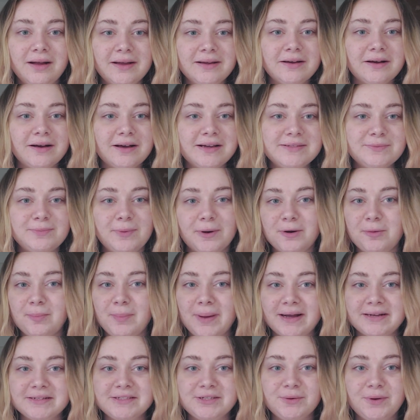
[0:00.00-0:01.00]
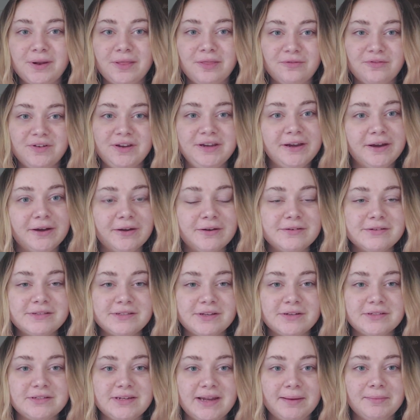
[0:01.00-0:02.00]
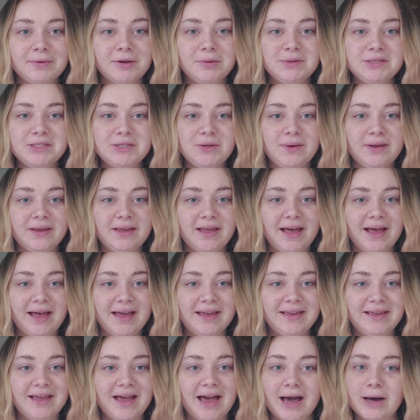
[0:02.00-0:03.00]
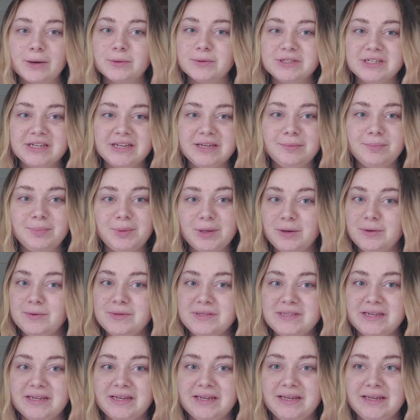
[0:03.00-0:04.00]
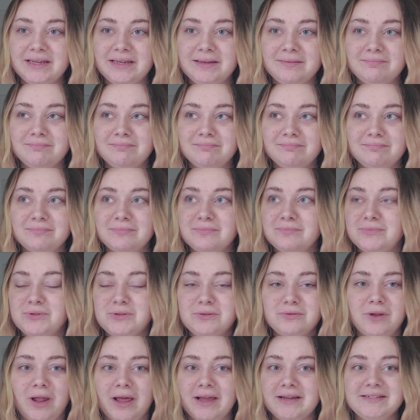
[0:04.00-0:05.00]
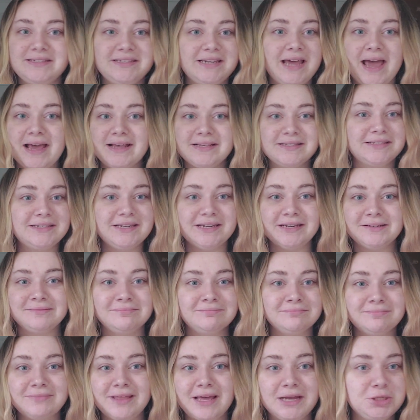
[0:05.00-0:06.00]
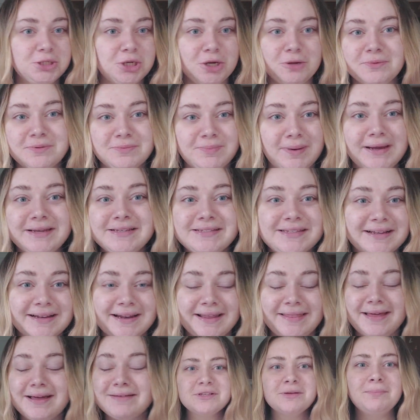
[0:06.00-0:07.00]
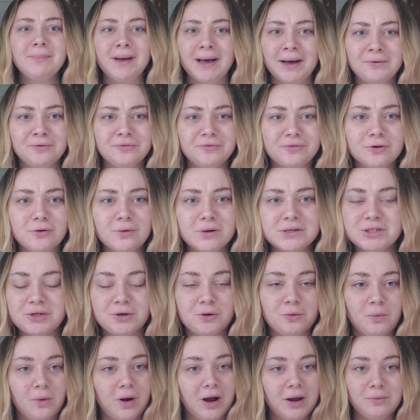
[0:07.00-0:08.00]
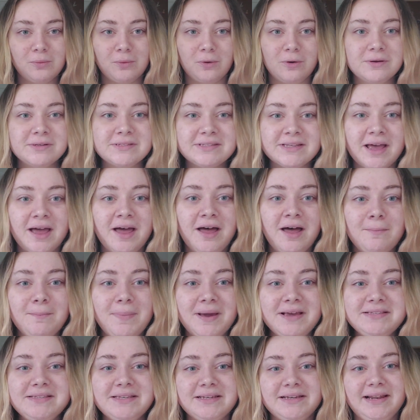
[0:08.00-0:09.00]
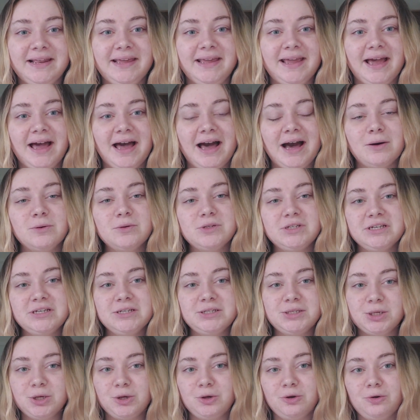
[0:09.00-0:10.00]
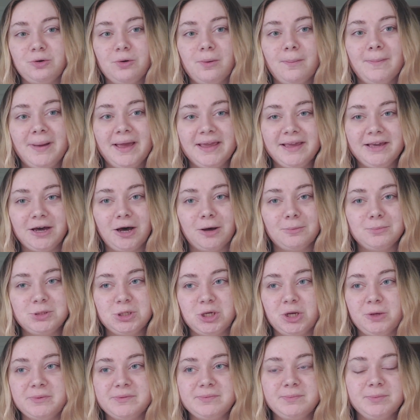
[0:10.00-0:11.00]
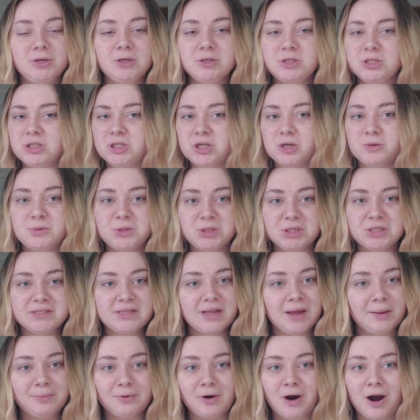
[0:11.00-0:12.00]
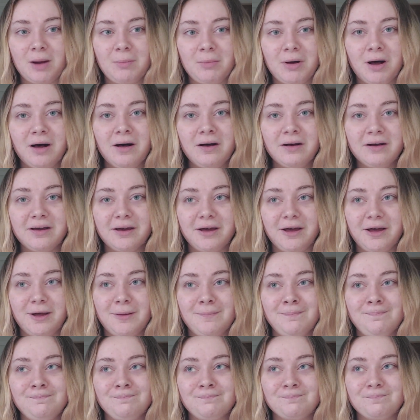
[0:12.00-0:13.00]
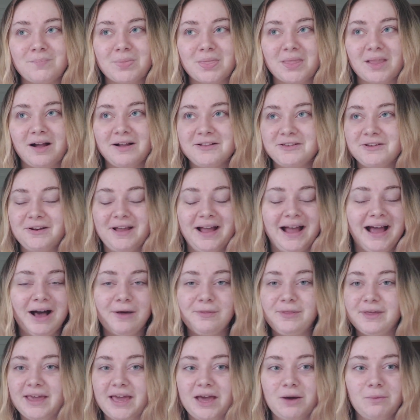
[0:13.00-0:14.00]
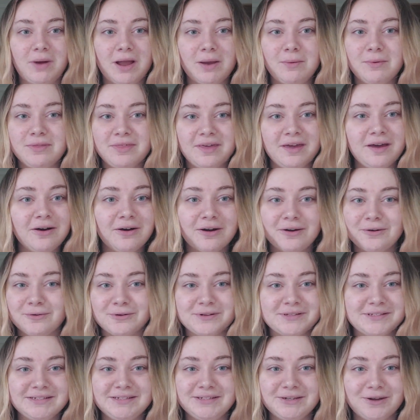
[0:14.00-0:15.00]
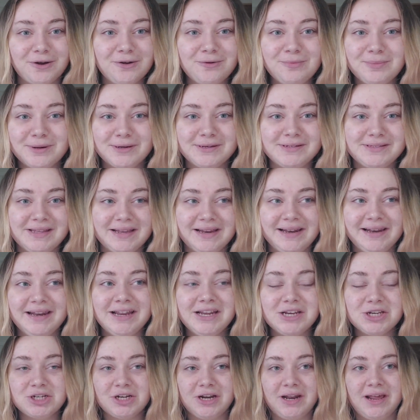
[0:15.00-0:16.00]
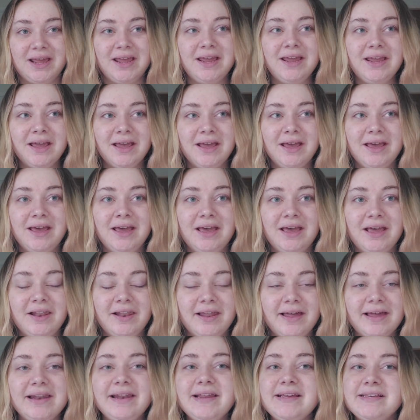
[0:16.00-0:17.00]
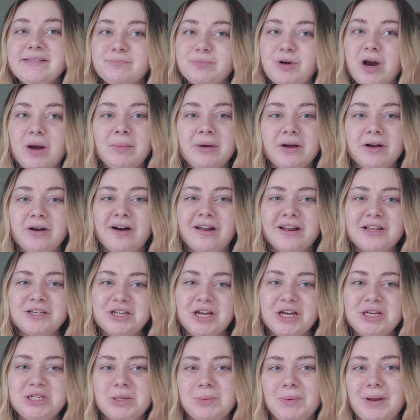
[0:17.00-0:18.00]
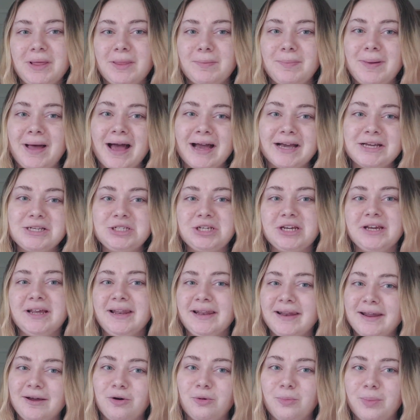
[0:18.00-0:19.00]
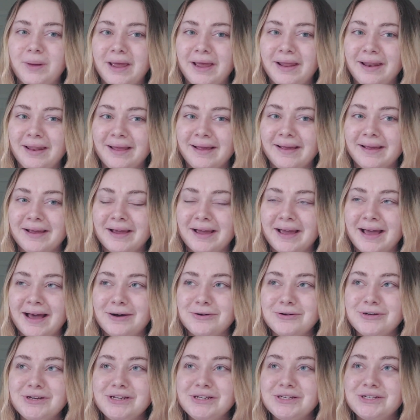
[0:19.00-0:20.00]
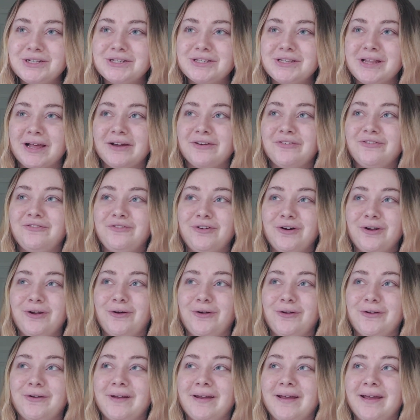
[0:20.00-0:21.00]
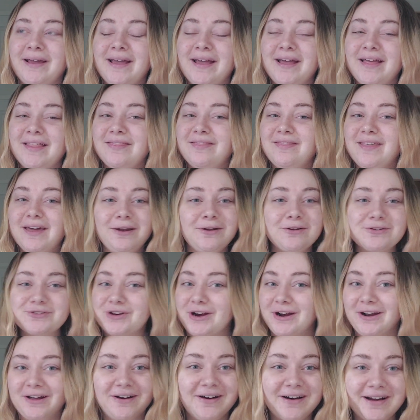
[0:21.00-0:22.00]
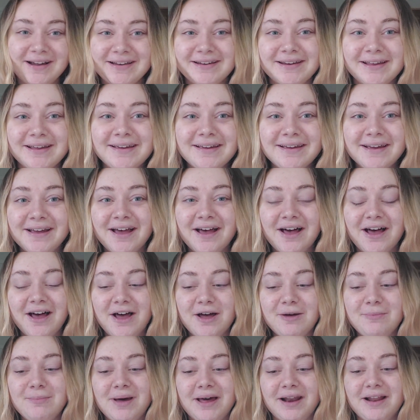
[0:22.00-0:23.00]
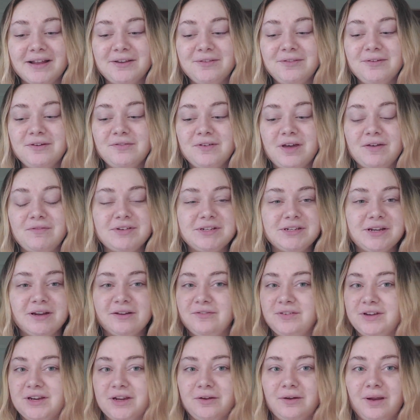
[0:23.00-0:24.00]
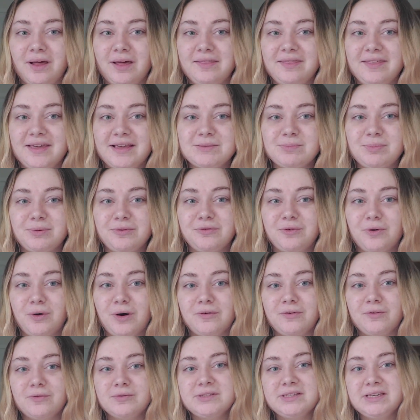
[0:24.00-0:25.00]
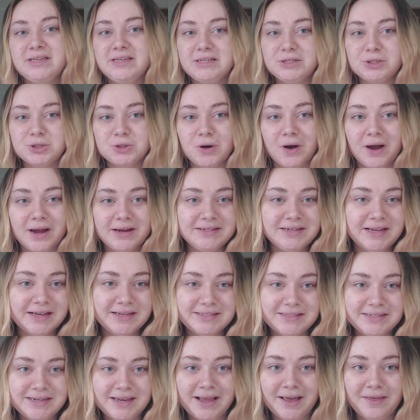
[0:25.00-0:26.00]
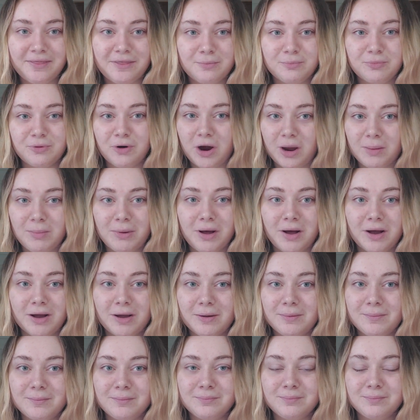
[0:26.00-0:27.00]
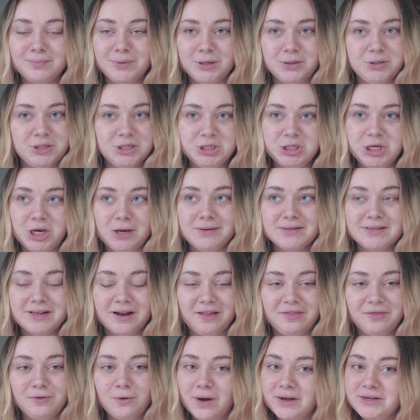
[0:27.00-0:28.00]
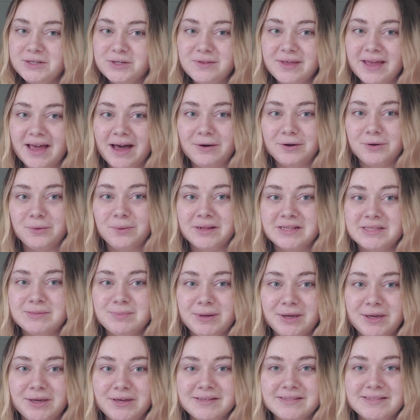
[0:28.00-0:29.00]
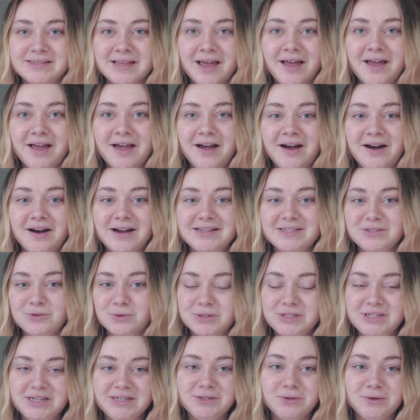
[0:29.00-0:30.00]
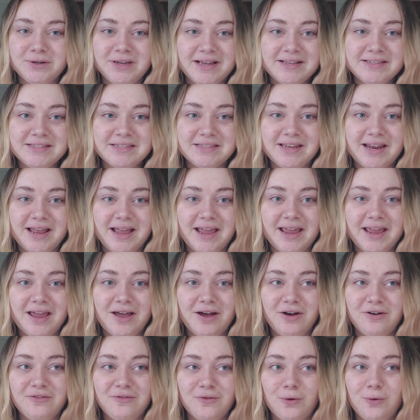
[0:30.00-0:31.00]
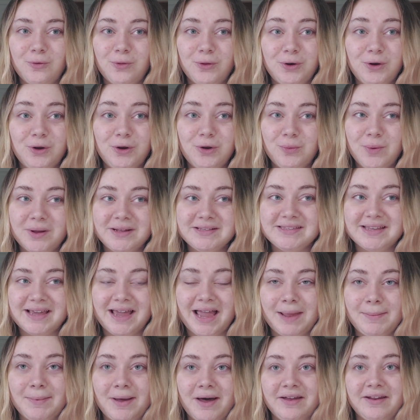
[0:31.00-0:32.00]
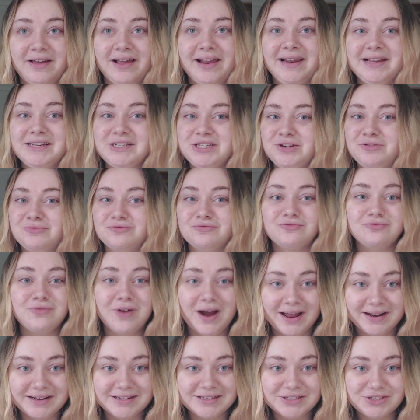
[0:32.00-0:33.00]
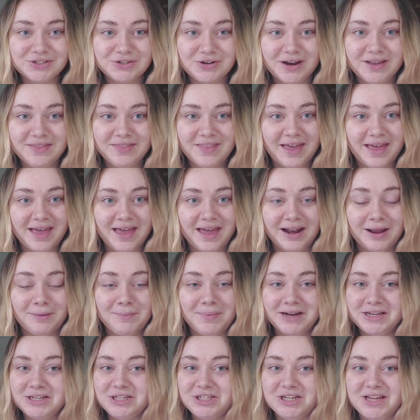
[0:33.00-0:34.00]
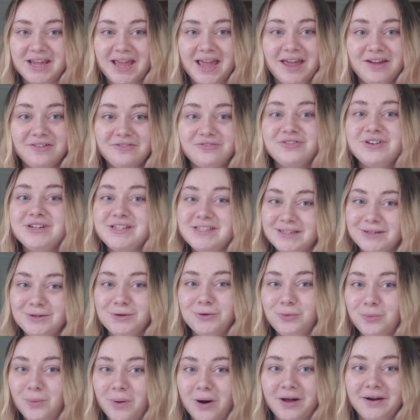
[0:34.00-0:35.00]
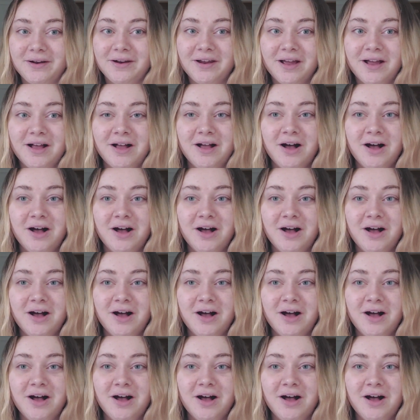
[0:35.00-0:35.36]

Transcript: Hi guys, welcome back to another video. So today I'm going to be doing a Aldi Beauty, like testing their dupes basically. That's a mouthful, I don't know why it was. Basically, Aldi do makeup dupes, beauty dupes, just like Primark. Um, I don't know how they get away with it, I honestly don't, because they literally, like at least Primark kind of change up like the packaging a little bit. Like Aldi is just like full on, they're not trying to hide it. Um, and I don't think I've ever done a video like this before. I've obviously tried testing the Primark beauty dupes and I thought I'd do the Aldi ones because I saw a TikTok yesterday of all the new ones that came out and I literally ran straight there and I managed to get every single one.